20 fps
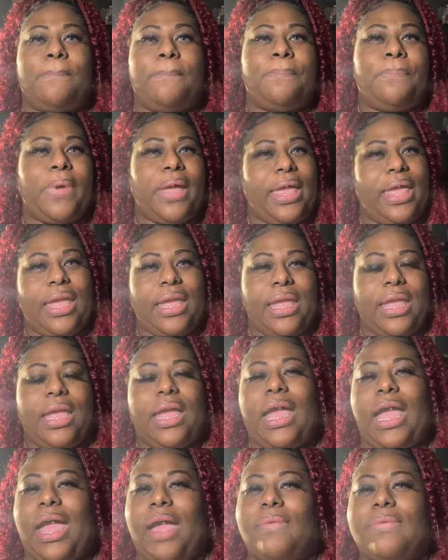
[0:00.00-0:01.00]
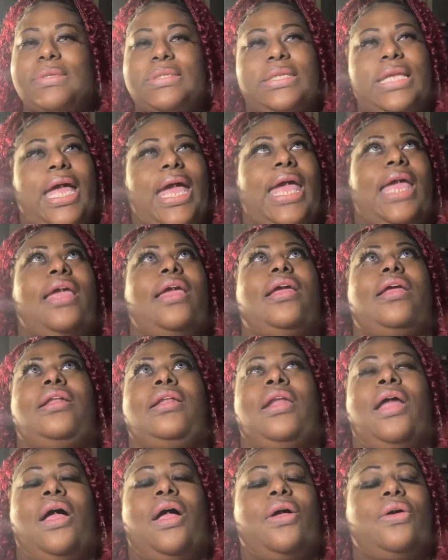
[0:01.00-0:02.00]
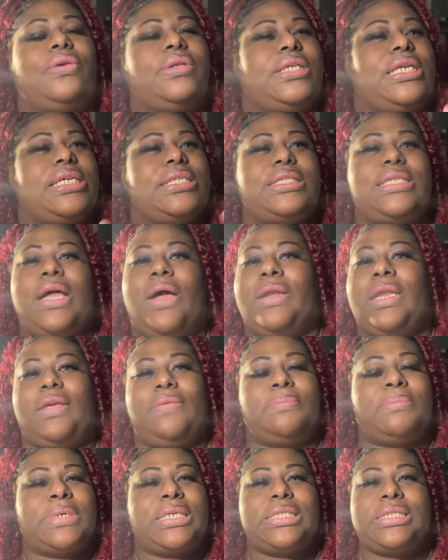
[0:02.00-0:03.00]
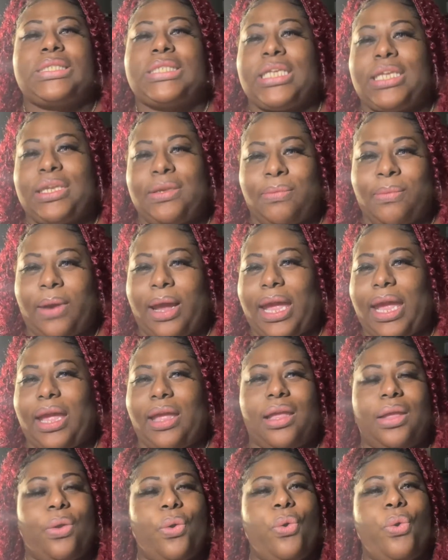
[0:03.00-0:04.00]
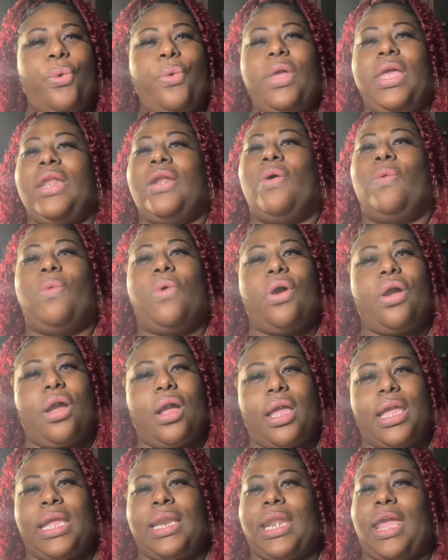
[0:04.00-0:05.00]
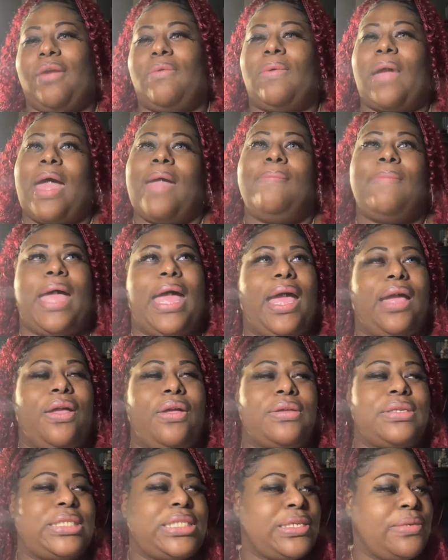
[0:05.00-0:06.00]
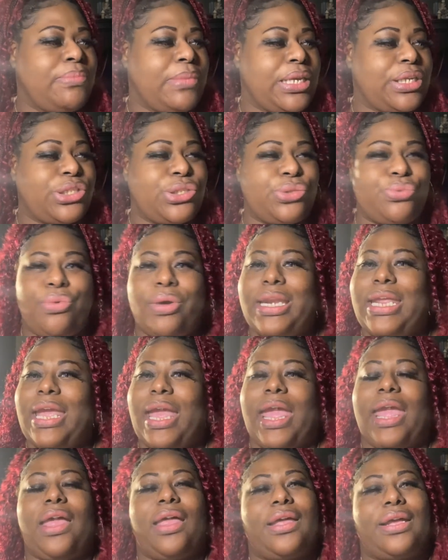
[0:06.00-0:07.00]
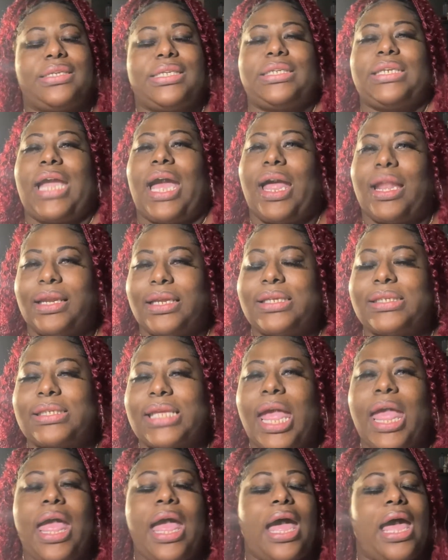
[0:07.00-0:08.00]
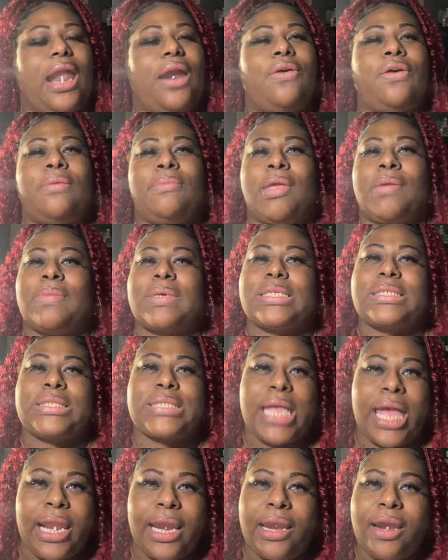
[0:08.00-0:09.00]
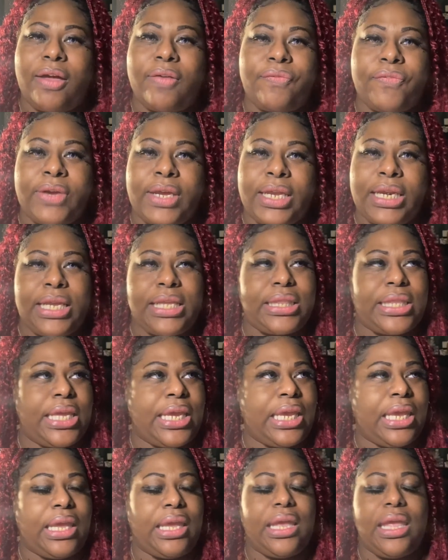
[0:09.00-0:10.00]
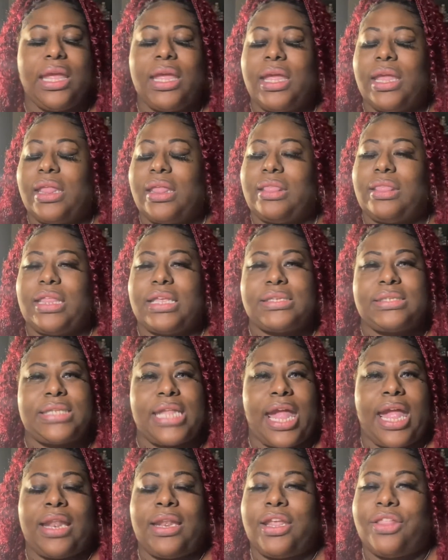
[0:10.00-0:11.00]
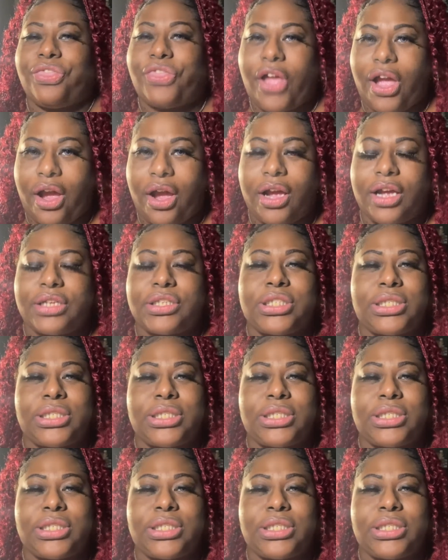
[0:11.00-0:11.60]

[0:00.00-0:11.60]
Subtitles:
But I was like, no, this don't even much seem right. Who in the world in their right mind gonna send me $2,800? I don't remember signing up for anything, this, that, and the third.